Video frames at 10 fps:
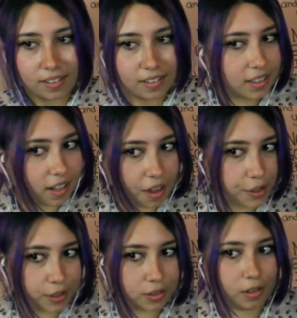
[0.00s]
The
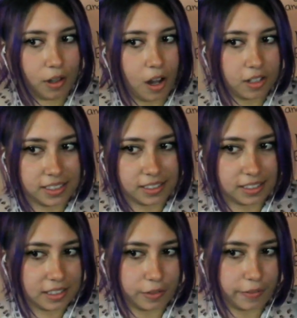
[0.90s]
other lock didn't
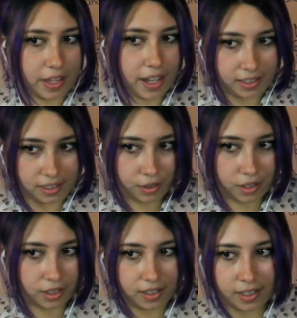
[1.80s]
deserve that either,
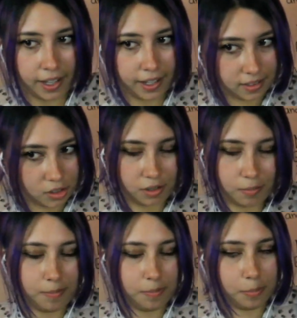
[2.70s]
and he had such a
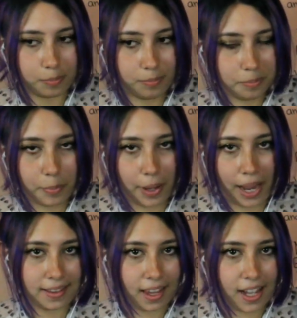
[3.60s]

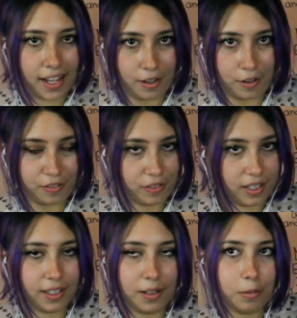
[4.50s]
bad life.
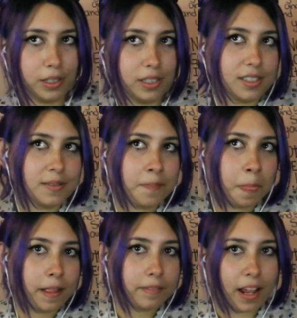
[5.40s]
He was
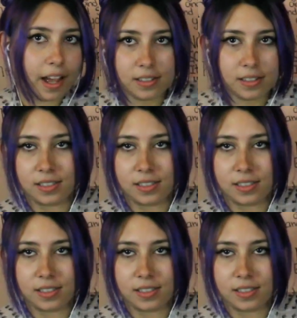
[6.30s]
nice.